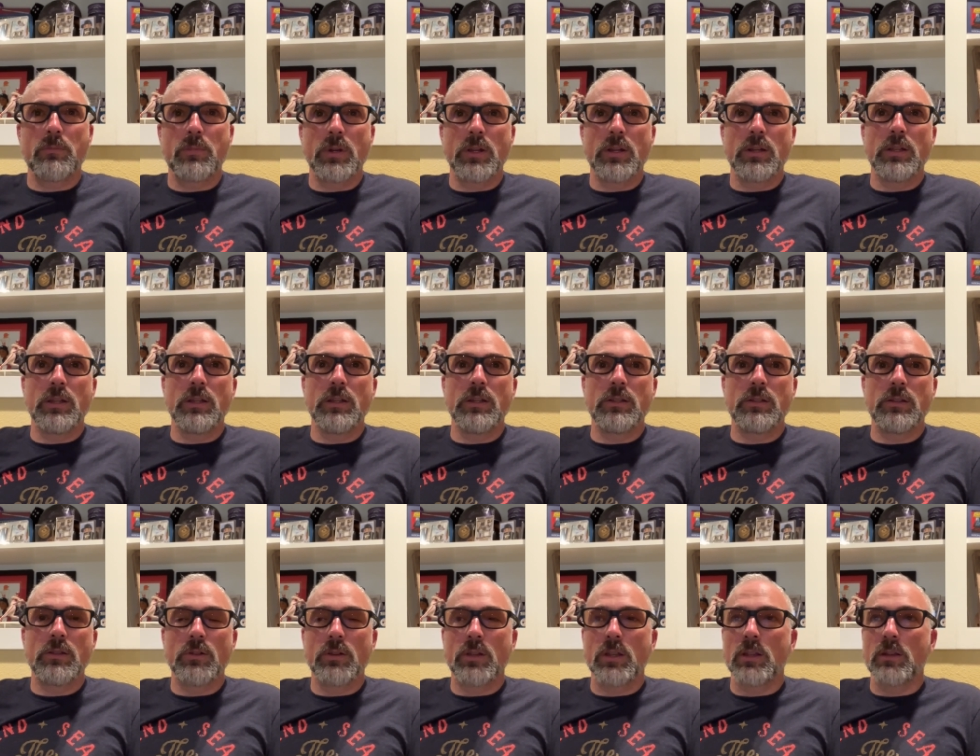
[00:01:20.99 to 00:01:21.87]
But he's
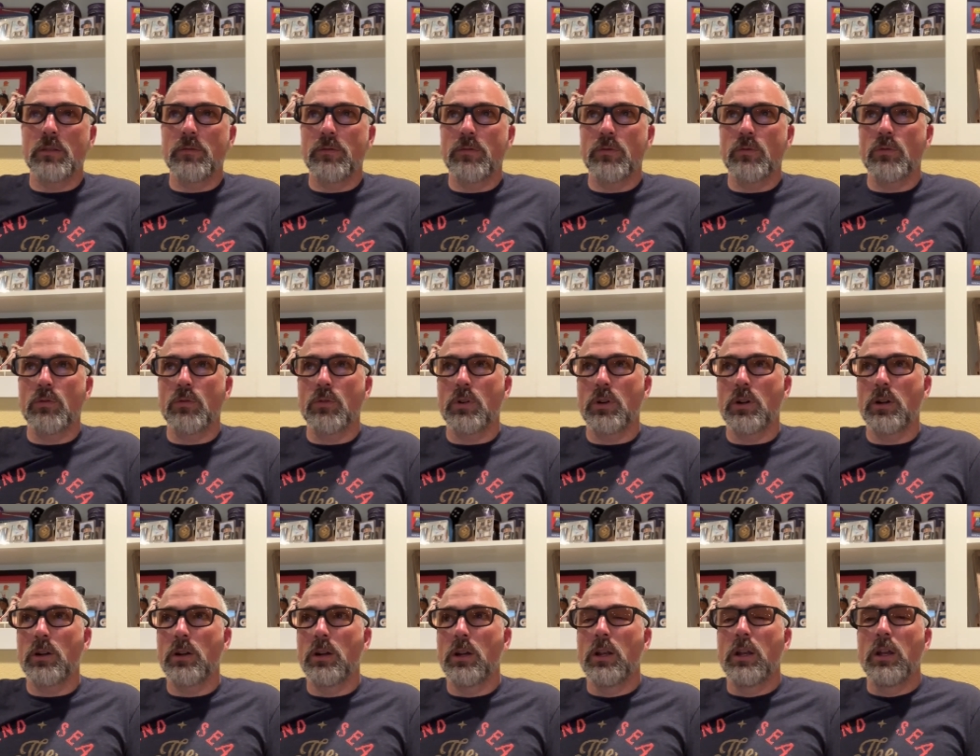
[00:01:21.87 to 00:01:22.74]
looking
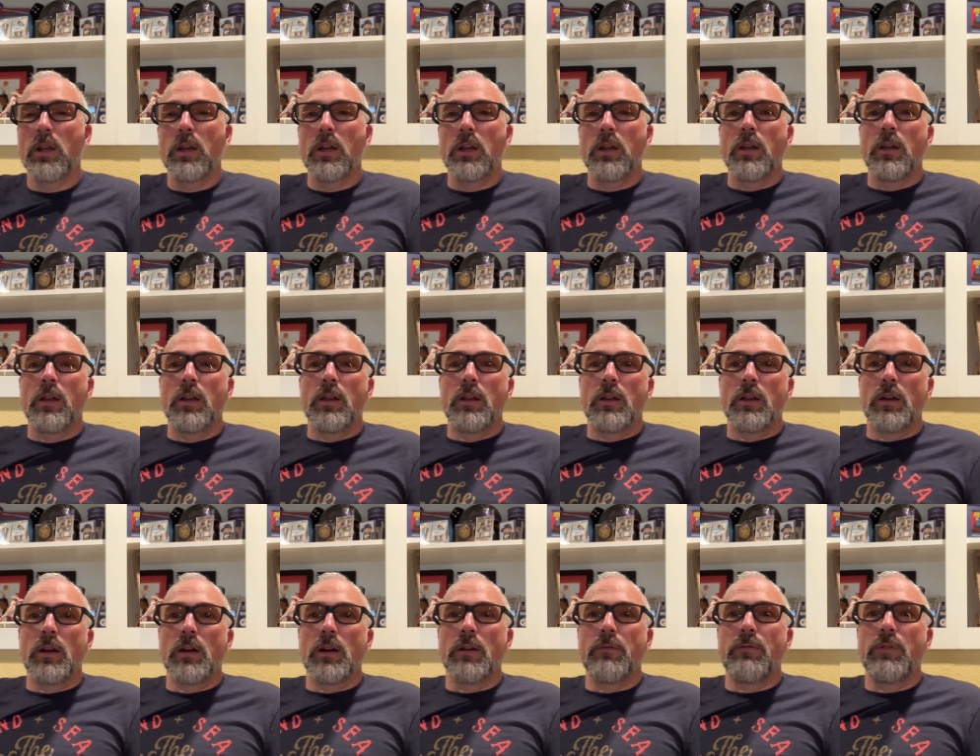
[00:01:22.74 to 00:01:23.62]
for
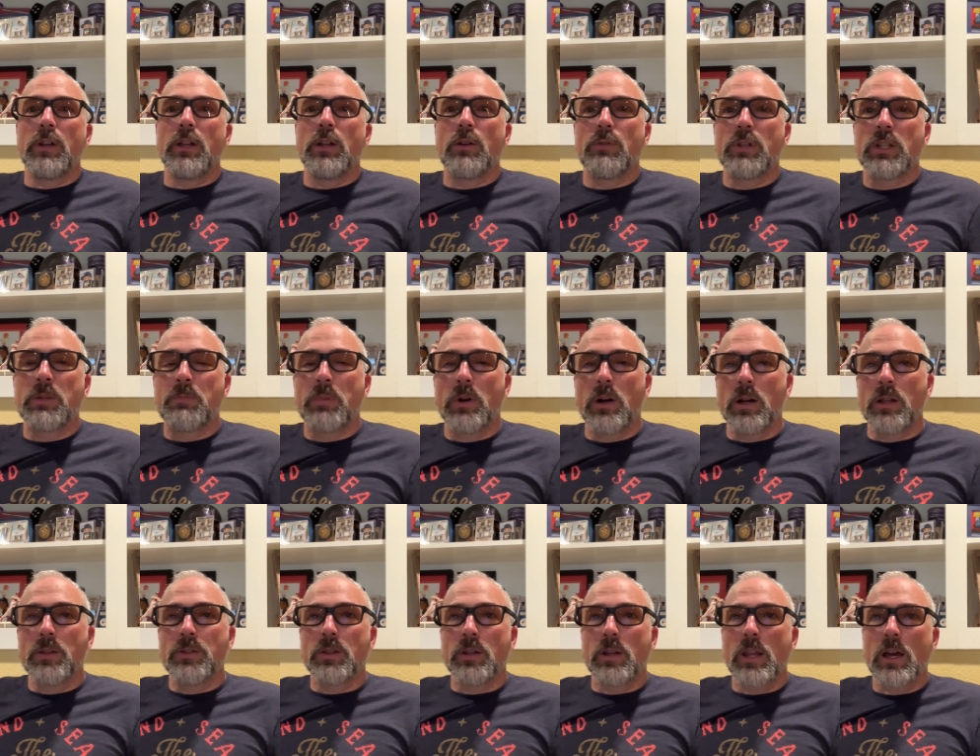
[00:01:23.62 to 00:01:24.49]
video
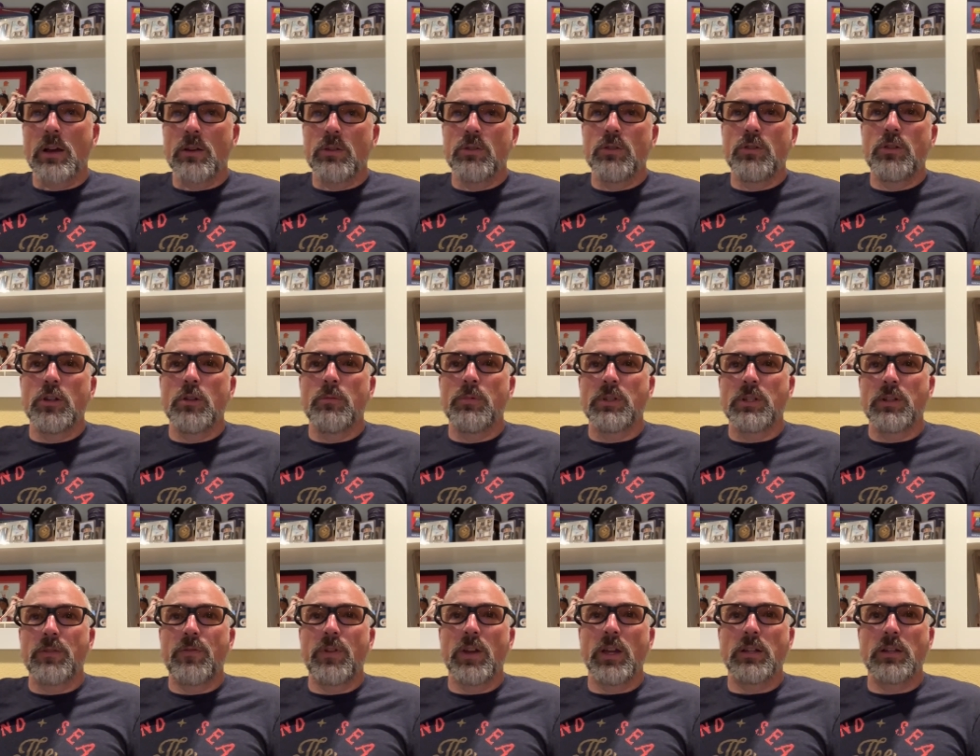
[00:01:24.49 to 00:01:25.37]
response on how YouTube has
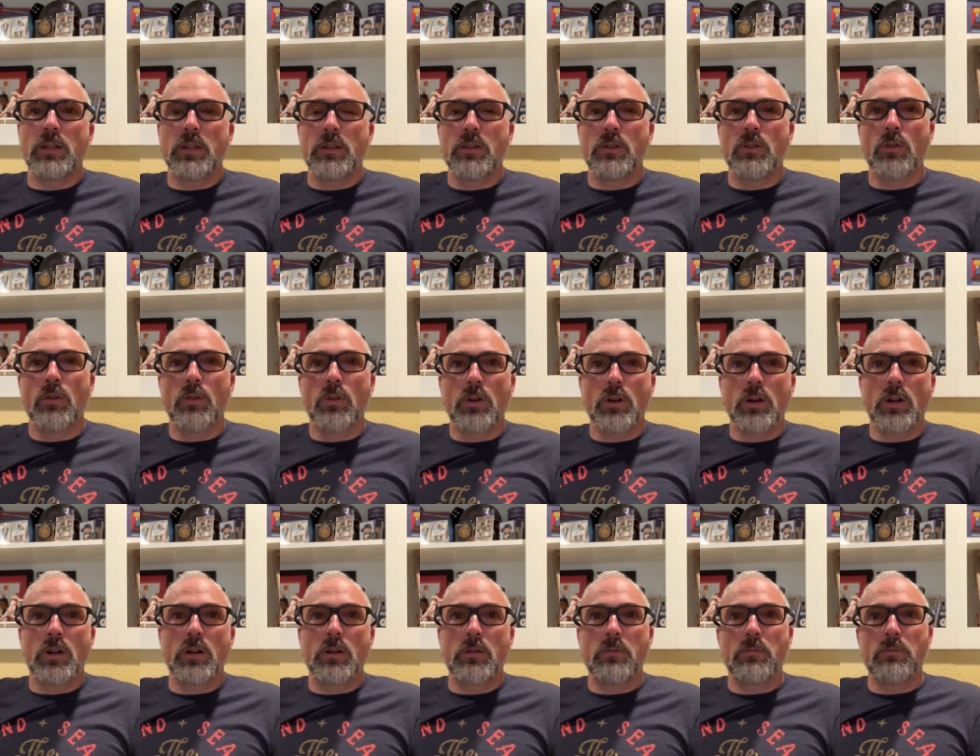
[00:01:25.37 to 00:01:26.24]
affected
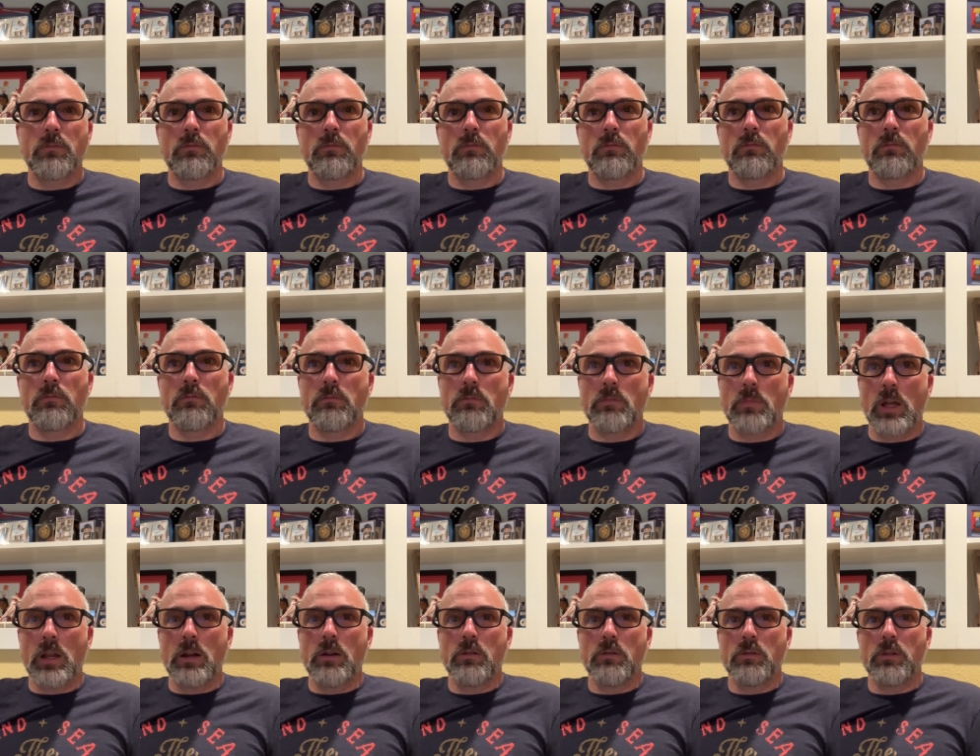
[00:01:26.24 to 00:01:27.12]
your,
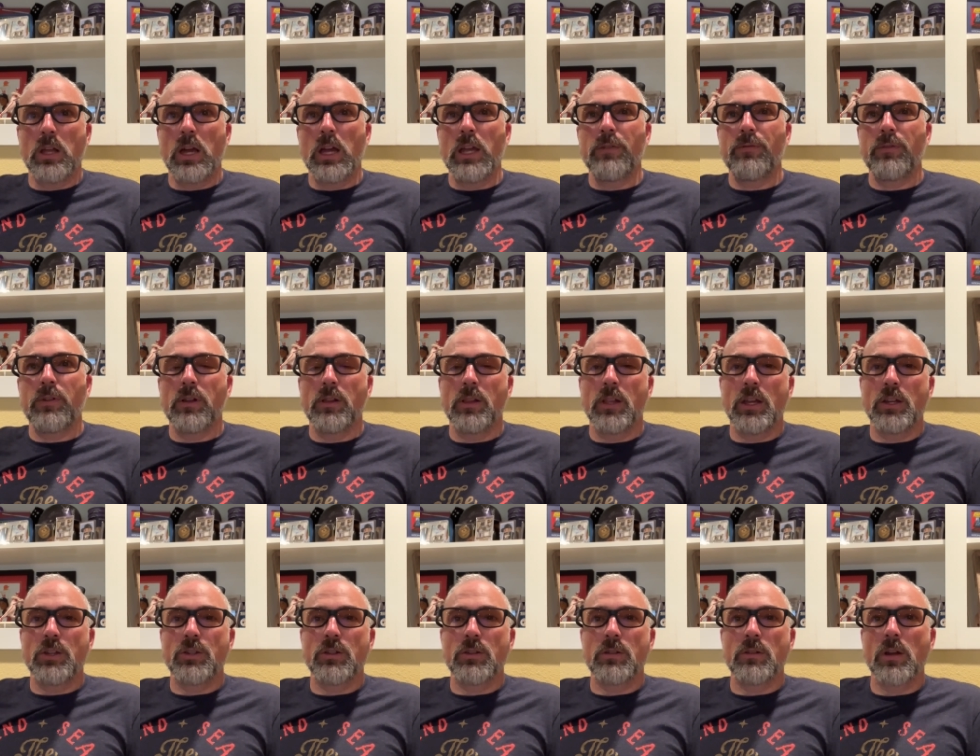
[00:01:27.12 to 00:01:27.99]
I don't know, life,
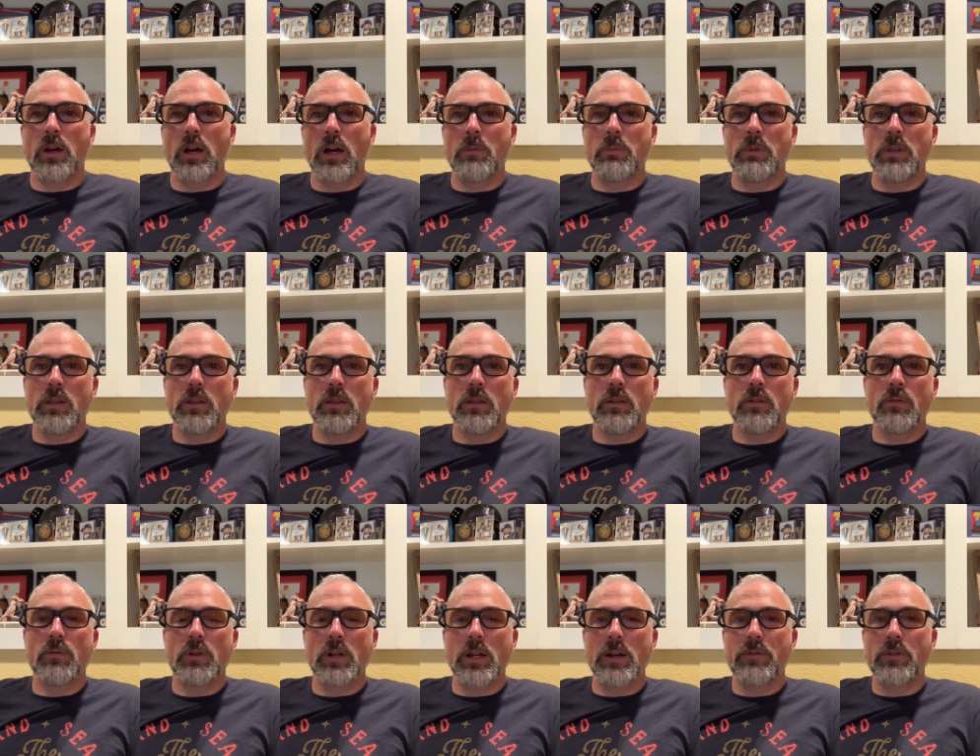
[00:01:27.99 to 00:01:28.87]
collection, hobby,
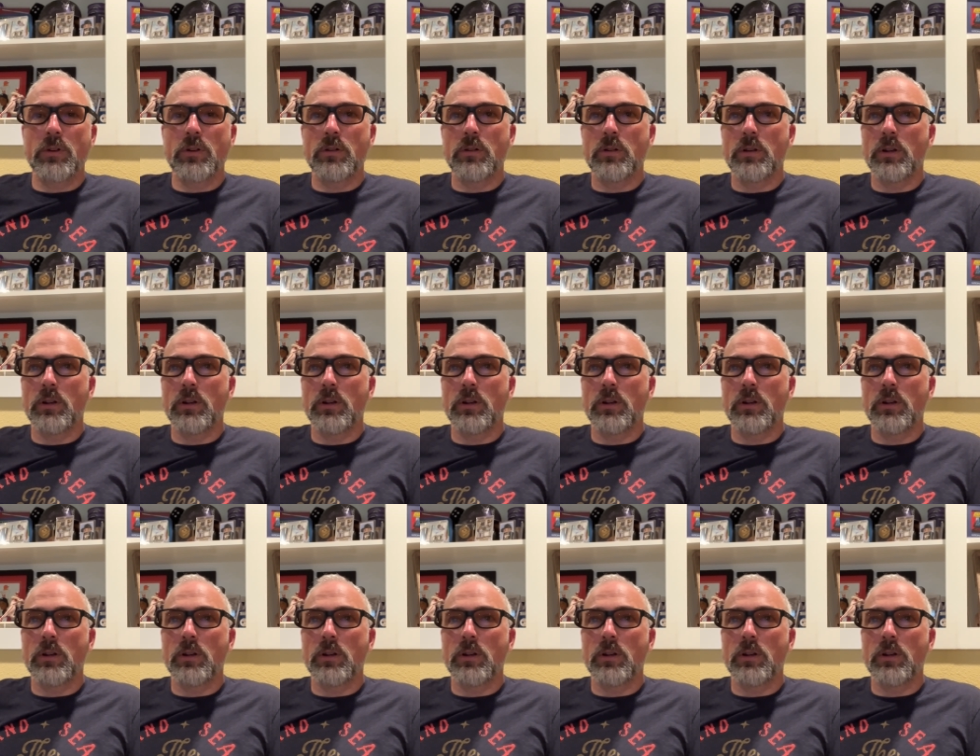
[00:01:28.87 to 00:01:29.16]
whatever.